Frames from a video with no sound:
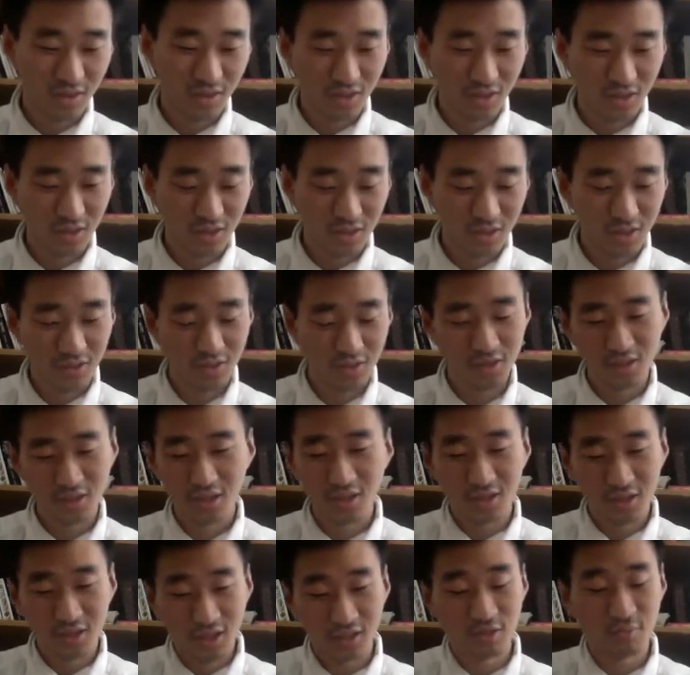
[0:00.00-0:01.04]
you know,
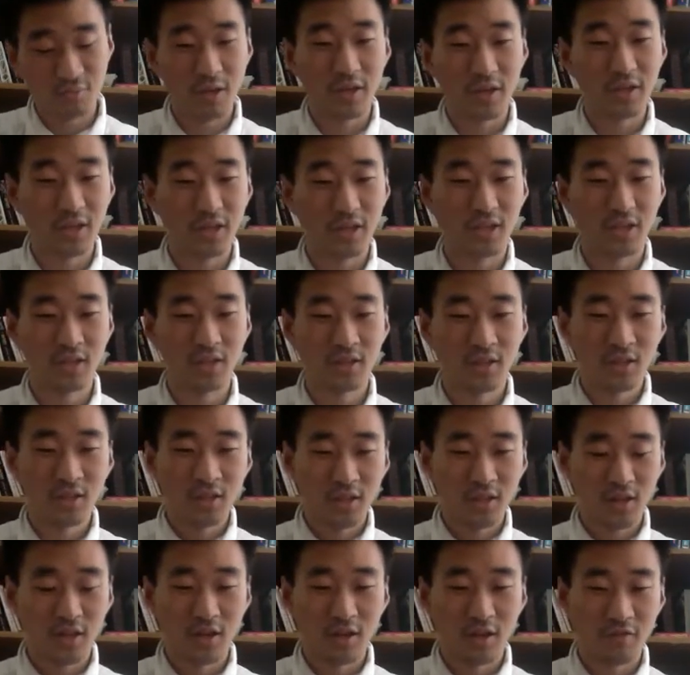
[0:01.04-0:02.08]
it, it's very
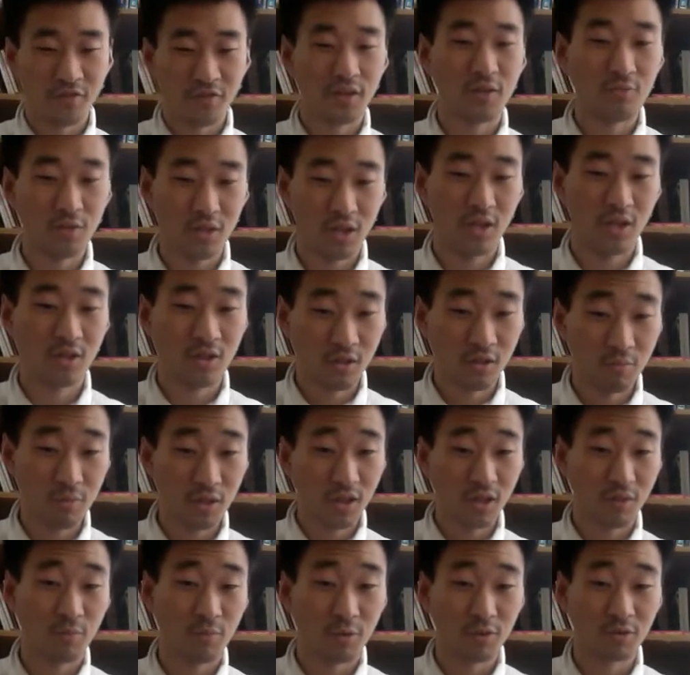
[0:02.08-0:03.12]
uh, flimsy to
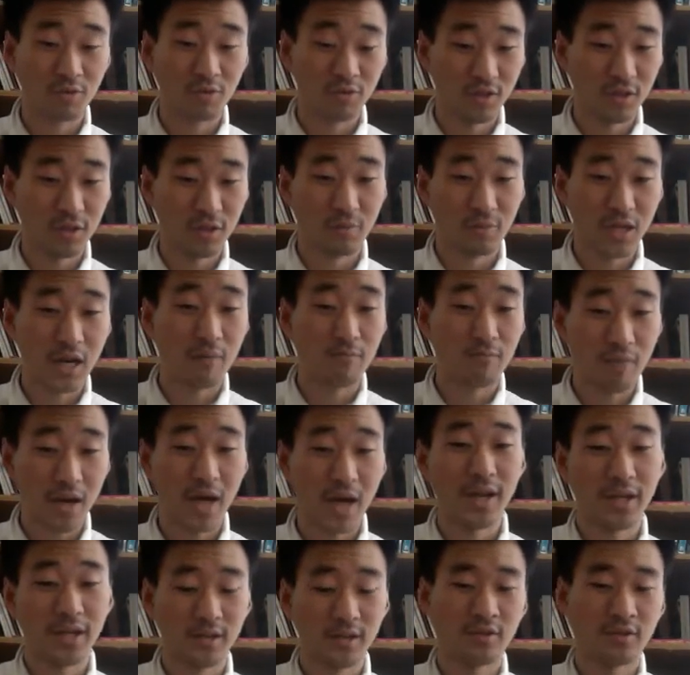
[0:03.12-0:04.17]
me personally, but I'm
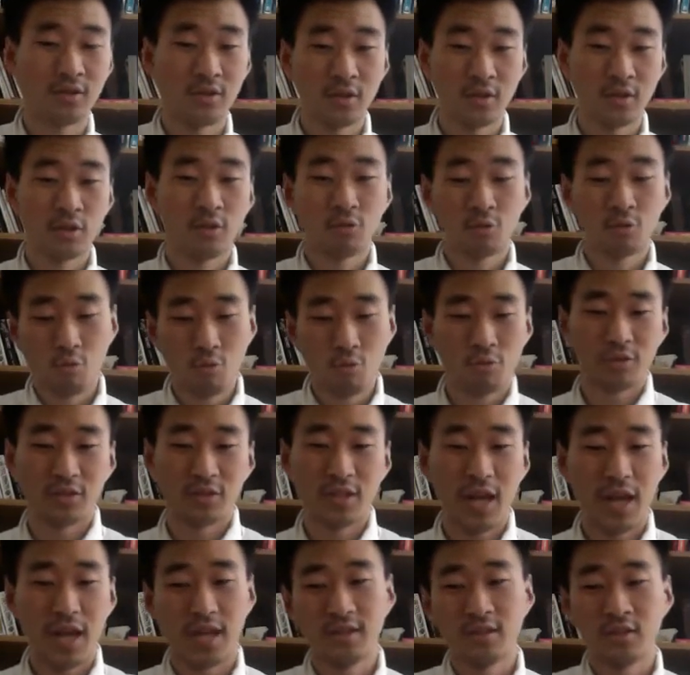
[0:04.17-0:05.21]
biased towards
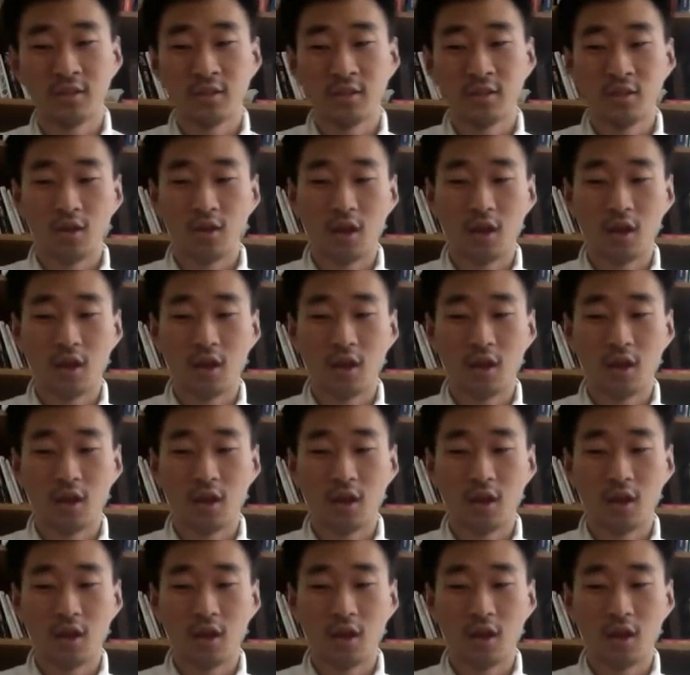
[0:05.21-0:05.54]
that.